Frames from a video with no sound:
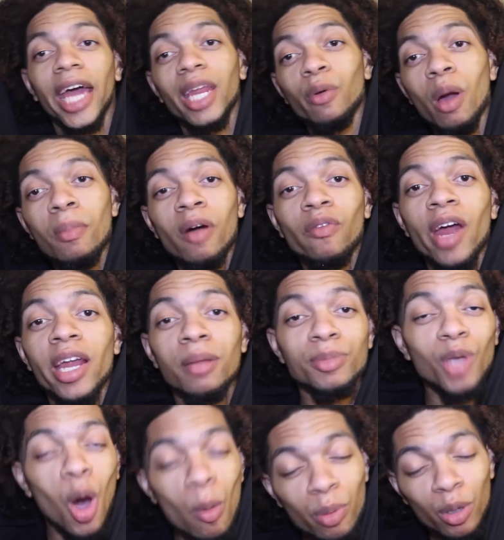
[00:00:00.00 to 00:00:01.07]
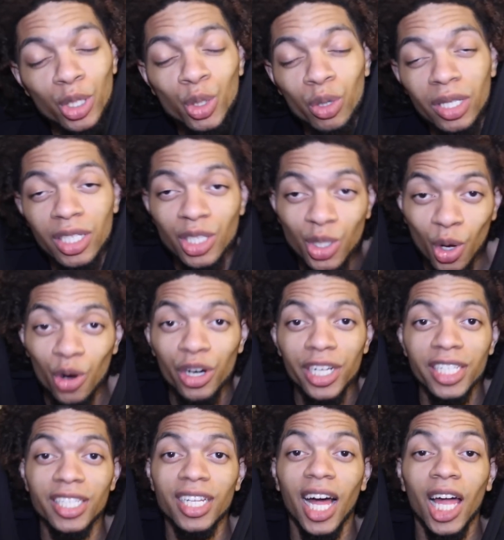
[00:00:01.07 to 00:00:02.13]
Anyway, my randoms, I hope you enjoyed the
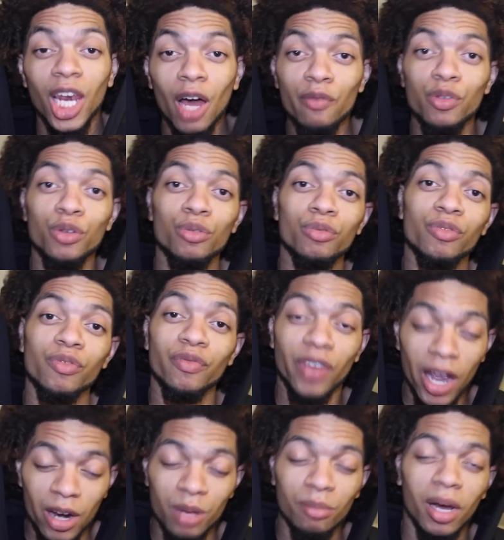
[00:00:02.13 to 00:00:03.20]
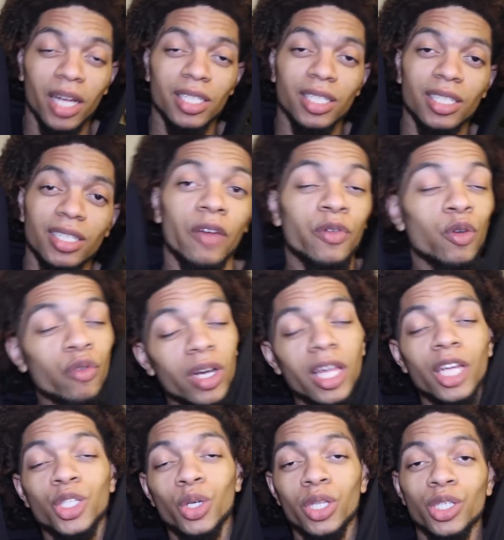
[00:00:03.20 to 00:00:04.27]
story. I love you very much. If you
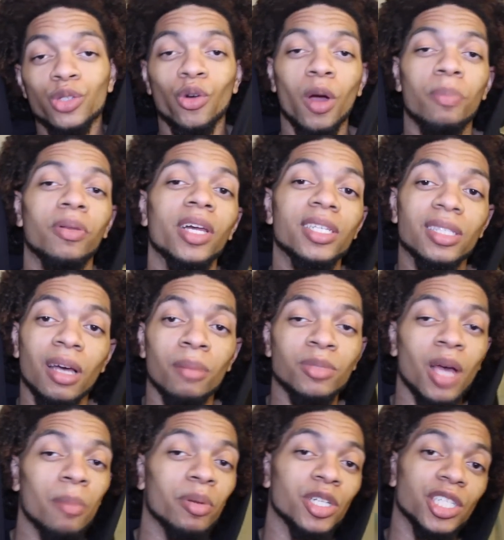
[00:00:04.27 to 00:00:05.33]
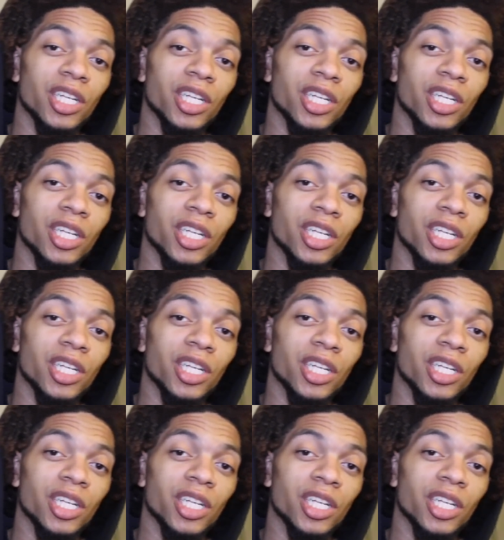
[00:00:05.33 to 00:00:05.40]
really enjoyed the story, please thumbs up and